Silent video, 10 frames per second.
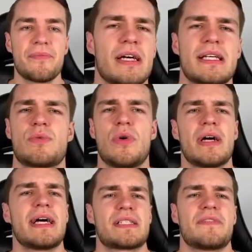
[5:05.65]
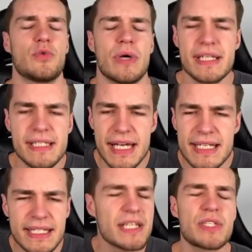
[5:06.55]
That's why, as I've always
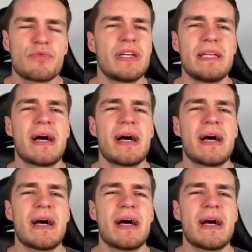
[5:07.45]
said, it doesn't really